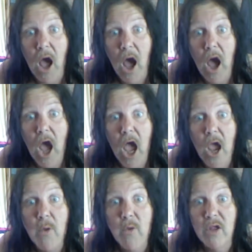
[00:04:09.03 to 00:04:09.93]

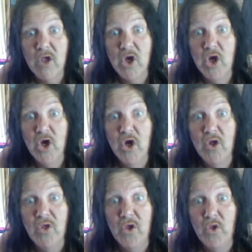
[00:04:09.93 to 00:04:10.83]
I
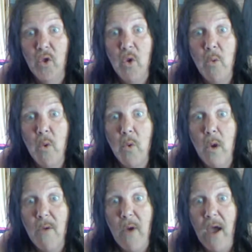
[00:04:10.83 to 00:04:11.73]
return the normal
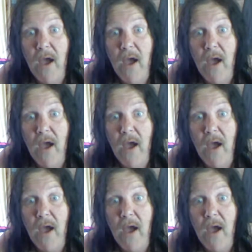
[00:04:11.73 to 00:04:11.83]
weather.